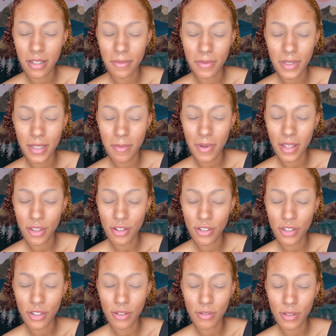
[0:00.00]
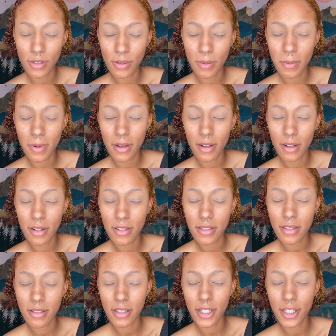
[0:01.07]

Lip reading: some other YouTubers